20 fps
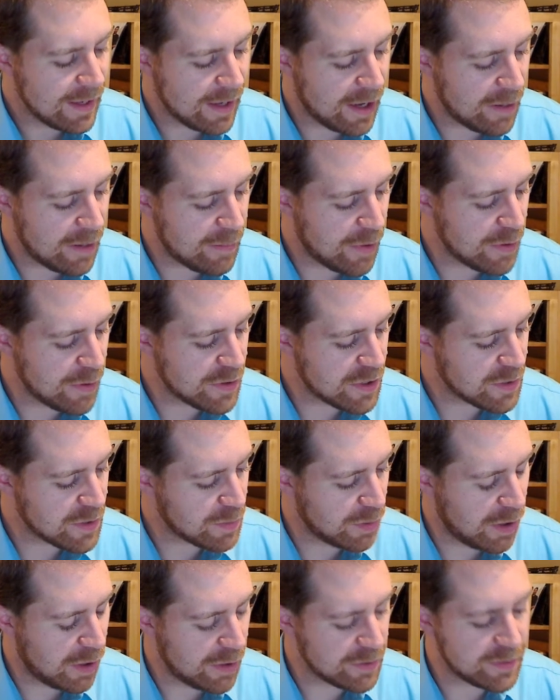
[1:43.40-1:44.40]

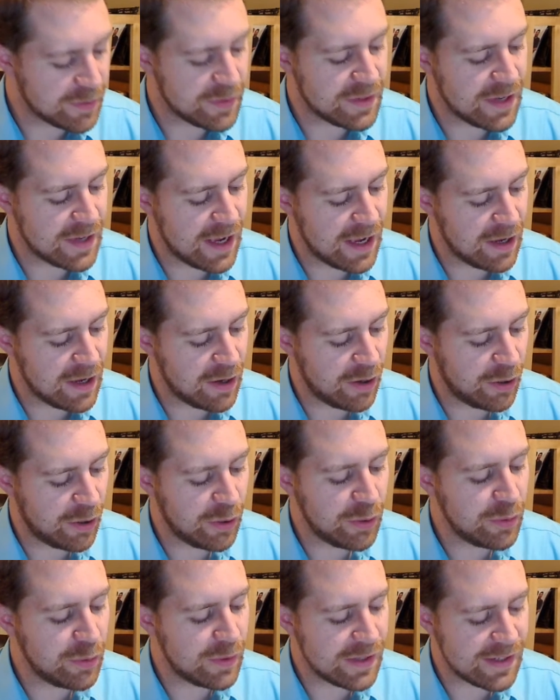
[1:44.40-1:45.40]
Moses will also say,
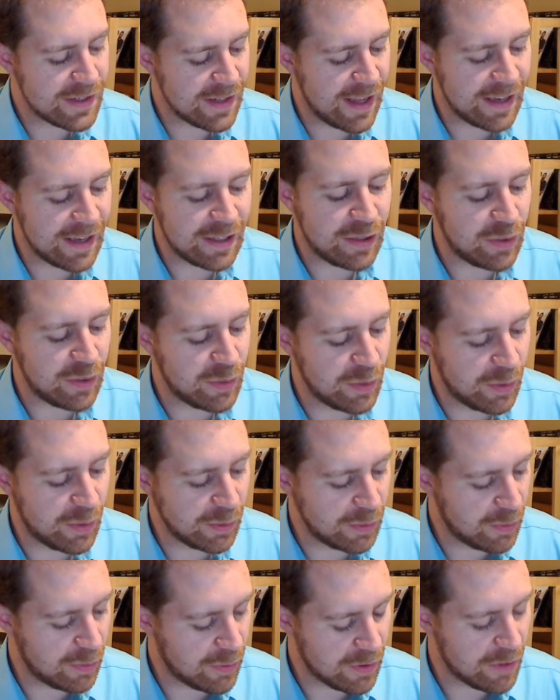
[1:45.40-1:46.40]
"Who is like you, O
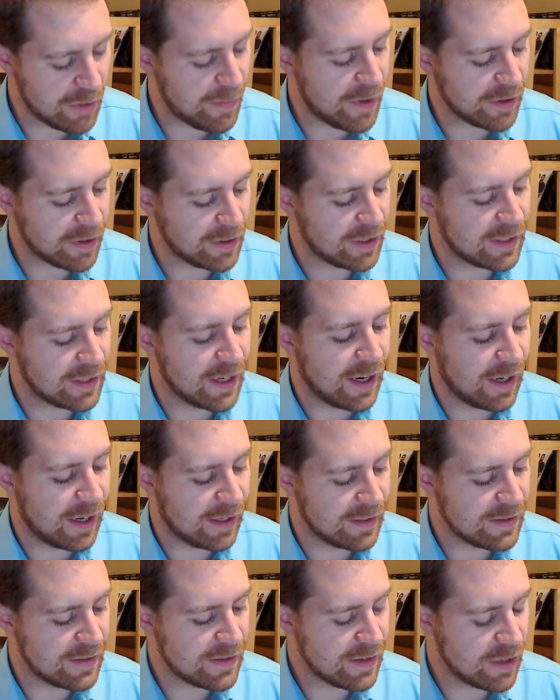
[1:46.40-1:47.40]
Lord, among the
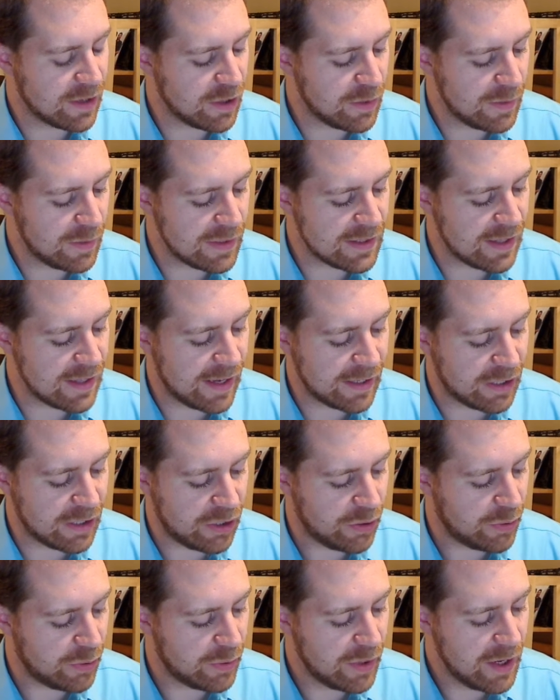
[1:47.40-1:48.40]
gods? Who is like
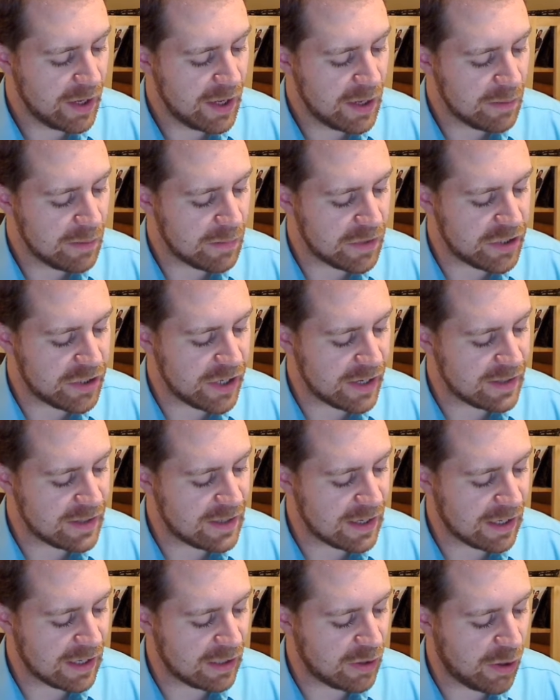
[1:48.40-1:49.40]
you,
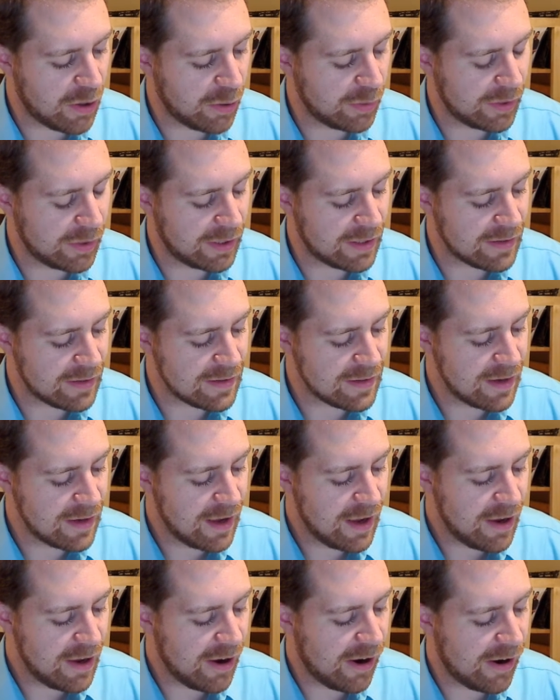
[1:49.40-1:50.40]
majestic in holiness,
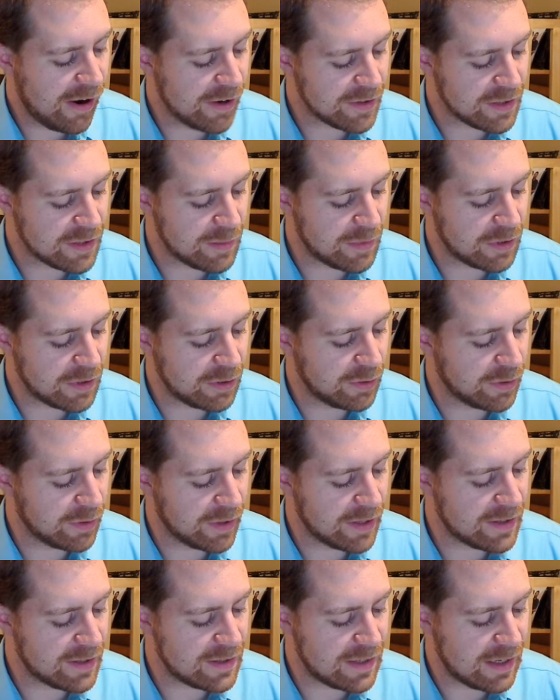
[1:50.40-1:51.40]
awesome in
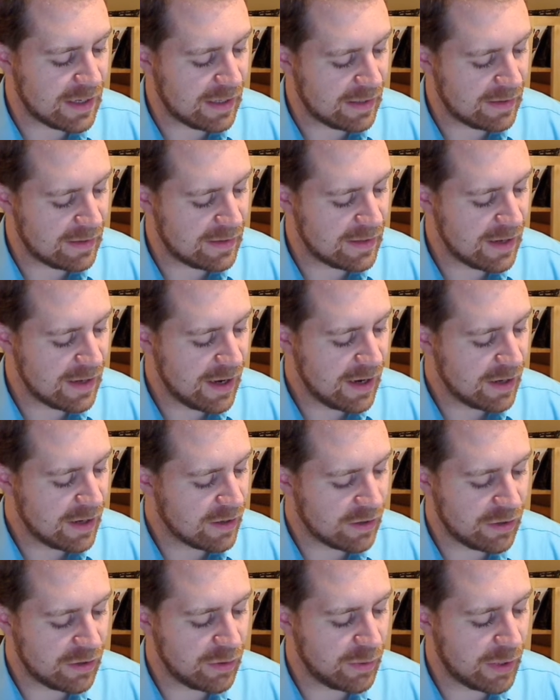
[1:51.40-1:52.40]
glorious deeds,
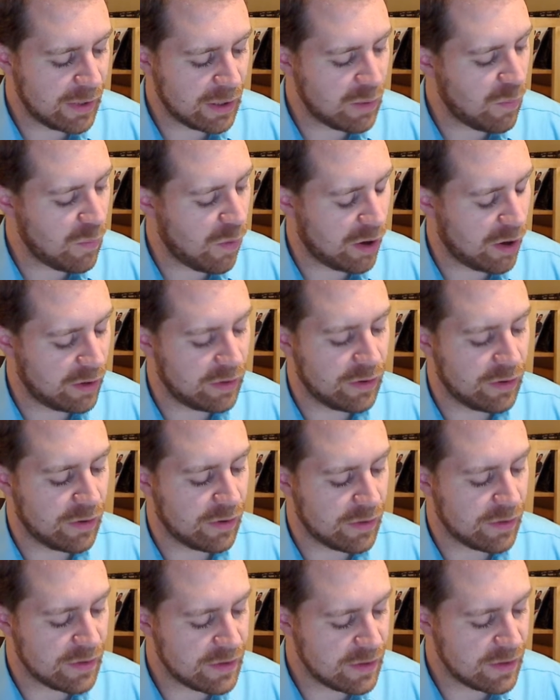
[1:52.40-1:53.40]
doing
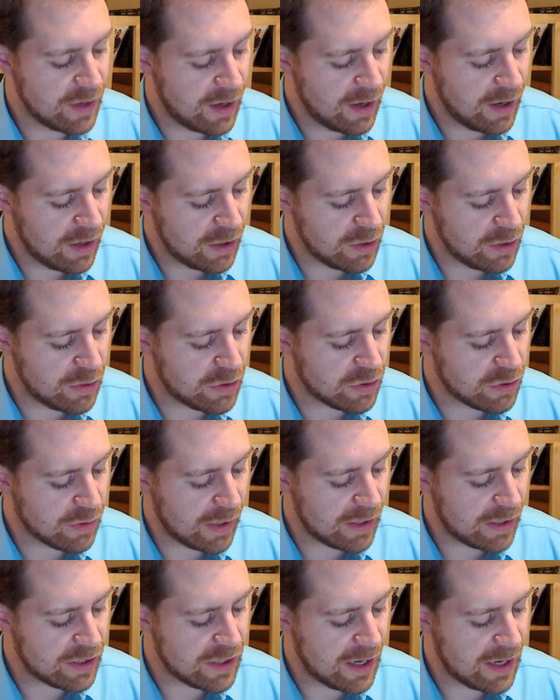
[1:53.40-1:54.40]
wonders? You
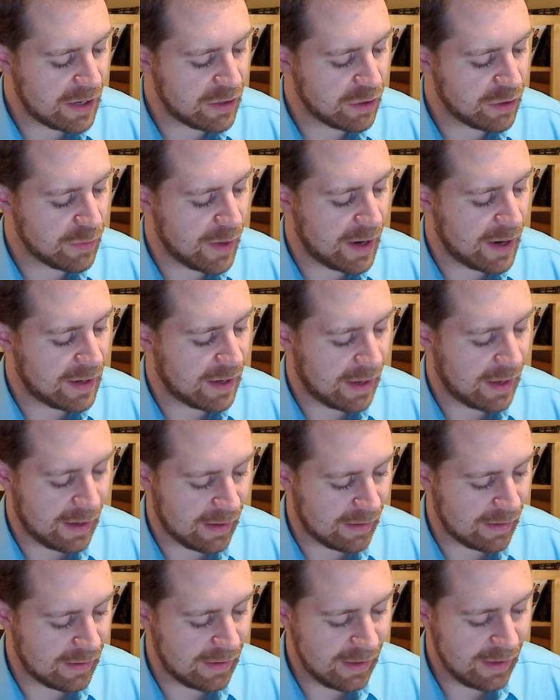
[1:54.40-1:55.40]
stretched out your right
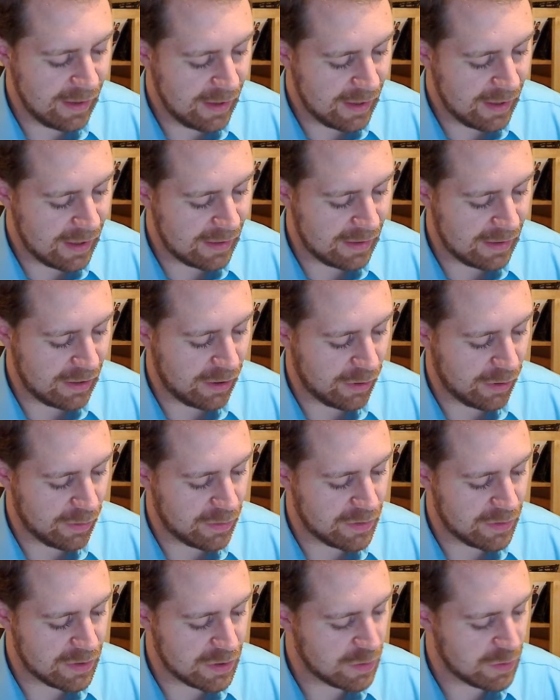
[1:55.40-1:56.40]
hand, and the
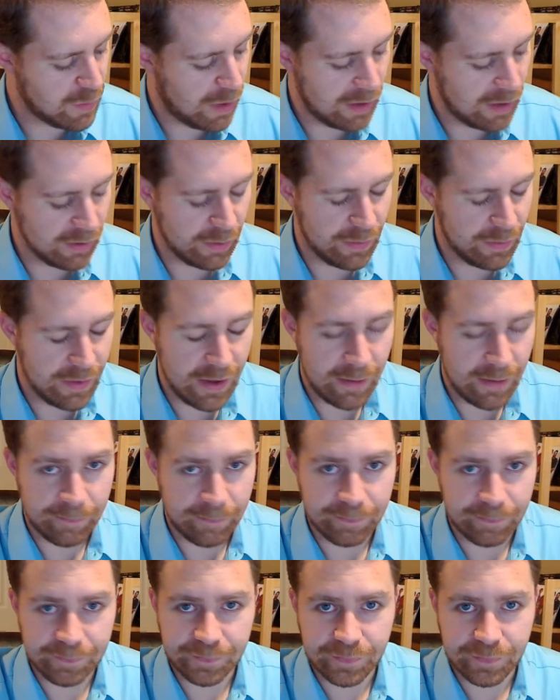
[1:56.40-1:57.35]
earth swallowed them."